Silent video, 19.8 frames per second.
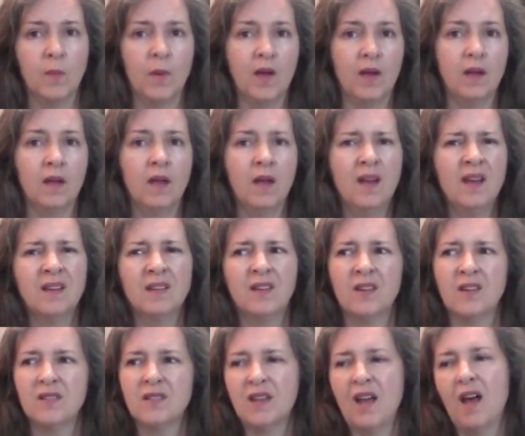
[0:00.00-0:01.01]
But
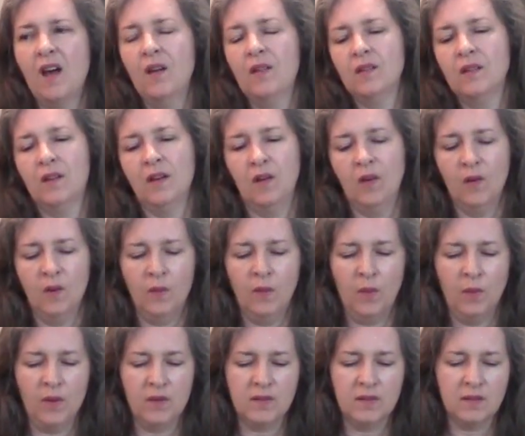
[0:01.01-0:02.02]
turns out, you know, it
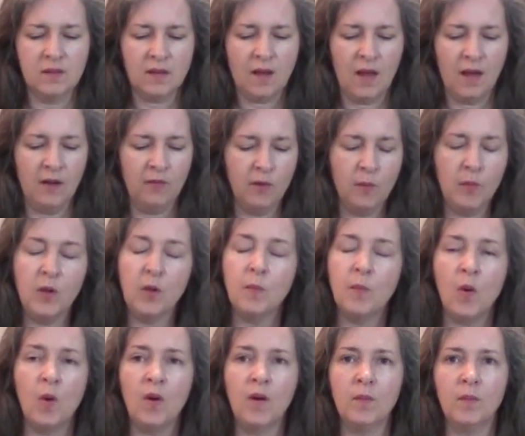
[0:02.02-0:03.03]
was kind of a
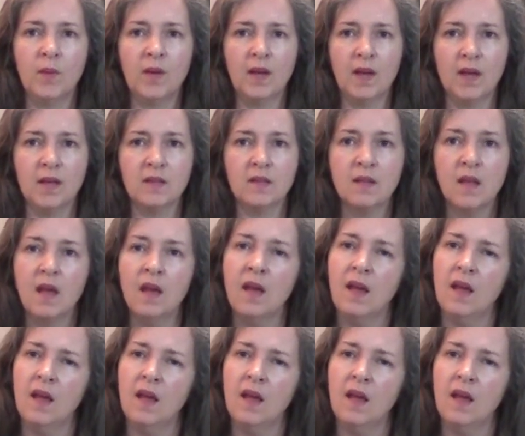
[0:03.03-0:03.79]
mute point because